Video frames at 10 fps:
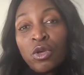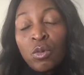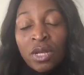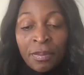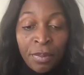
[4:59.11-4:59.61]
You
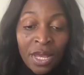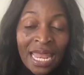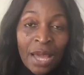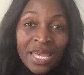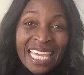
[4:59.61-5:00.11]
want to pull
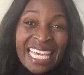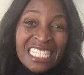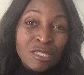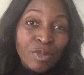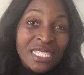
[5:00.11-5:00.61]
out
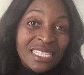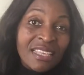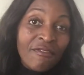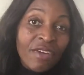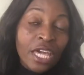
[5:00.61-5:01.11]

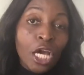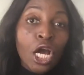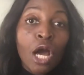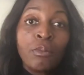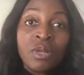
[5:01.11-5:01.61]
specific
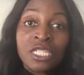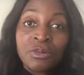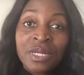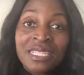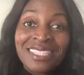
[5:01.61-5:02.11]

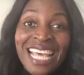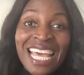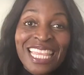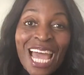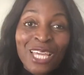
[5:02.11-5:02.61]
accomplishments
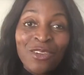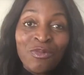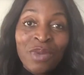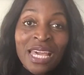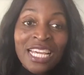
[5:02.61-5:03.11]
that you've
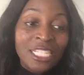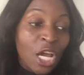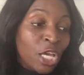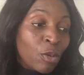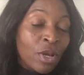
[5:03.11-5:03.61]
made,
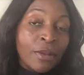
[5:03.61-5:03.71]
you want